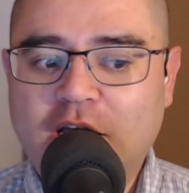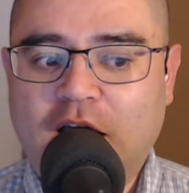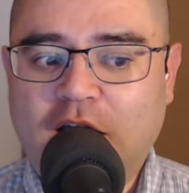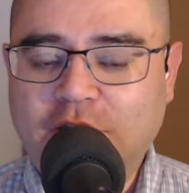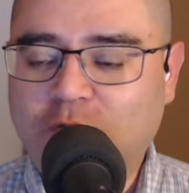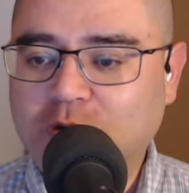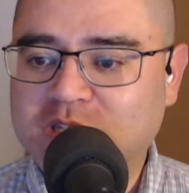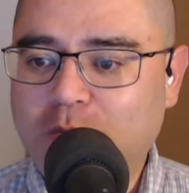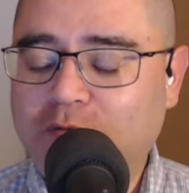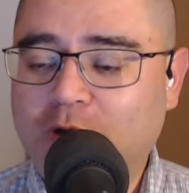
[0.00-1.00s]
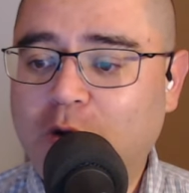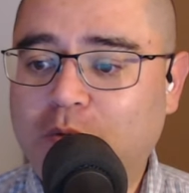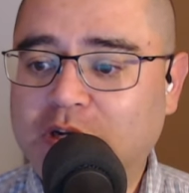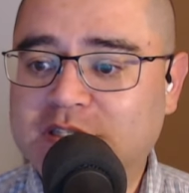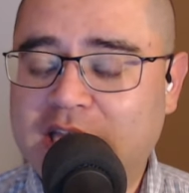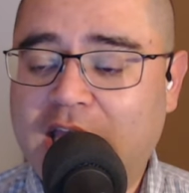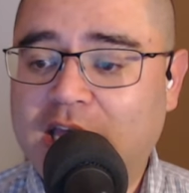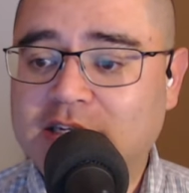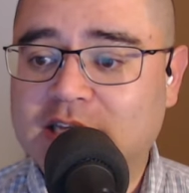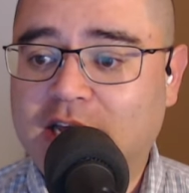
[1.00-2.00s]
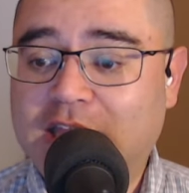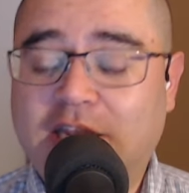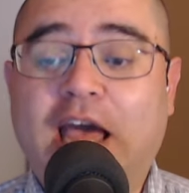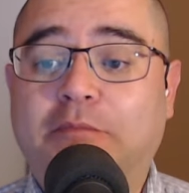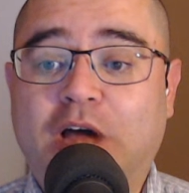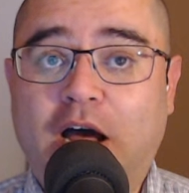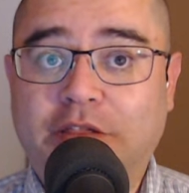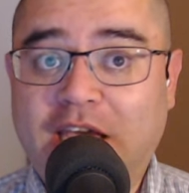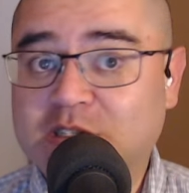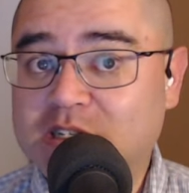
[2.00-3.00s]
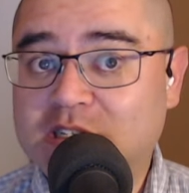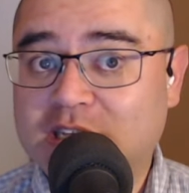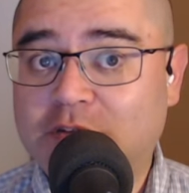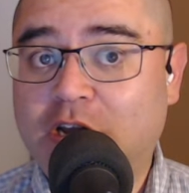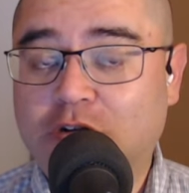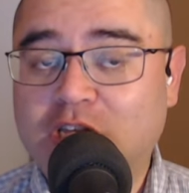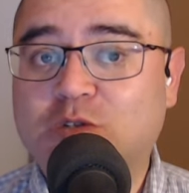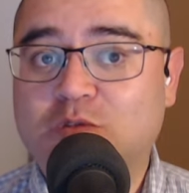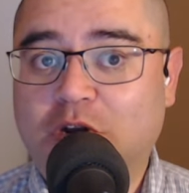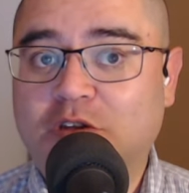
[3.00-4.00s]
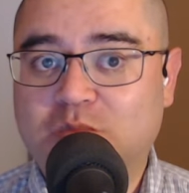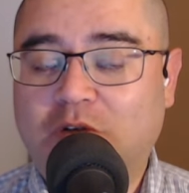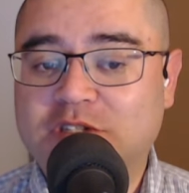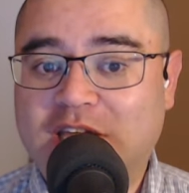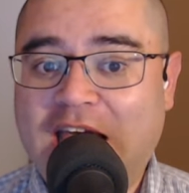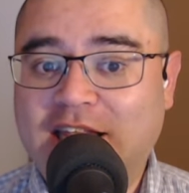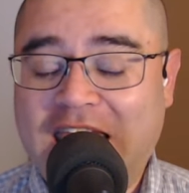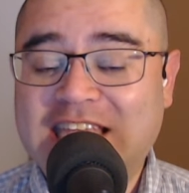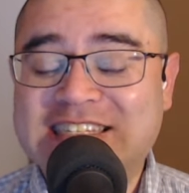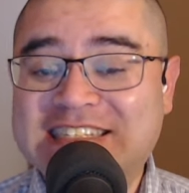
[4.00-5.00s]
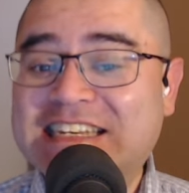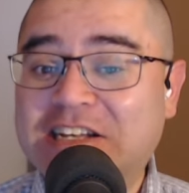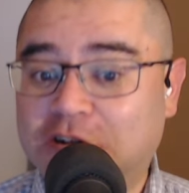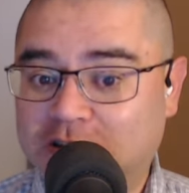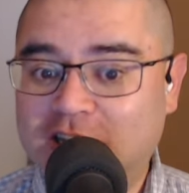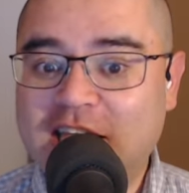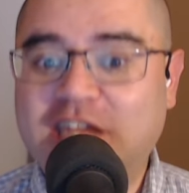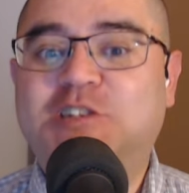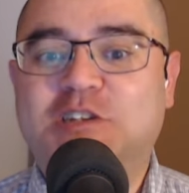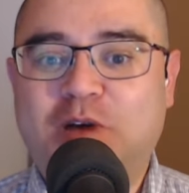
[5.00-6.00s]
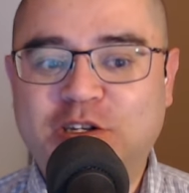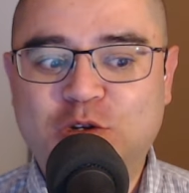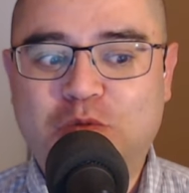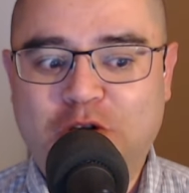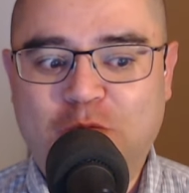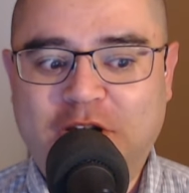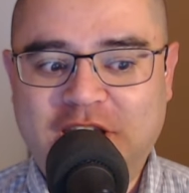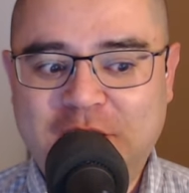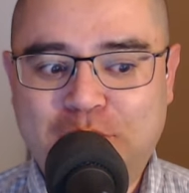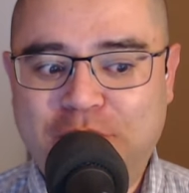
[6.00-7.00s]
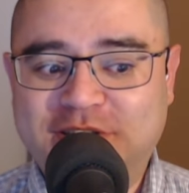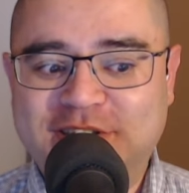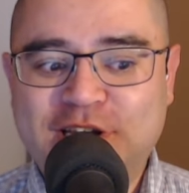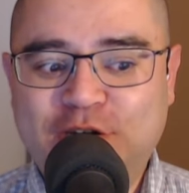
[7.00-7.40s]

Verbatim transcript: Uh, the four subwoofer outputs, and uh, then yeah, uh, the X6700H was one of those models that had a single HDMI 2.1 input,